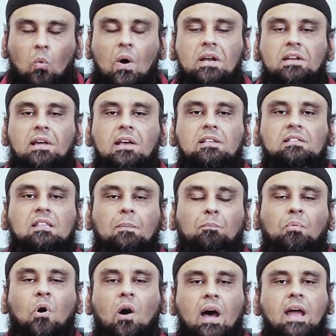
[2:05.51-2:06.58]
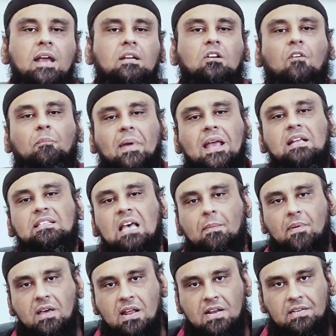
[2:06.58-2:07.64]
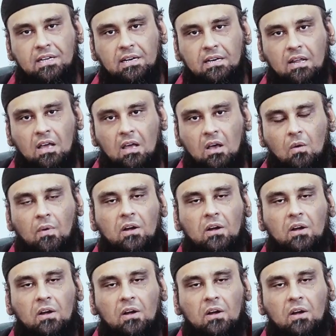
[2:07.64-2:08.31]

What is the point of being separated?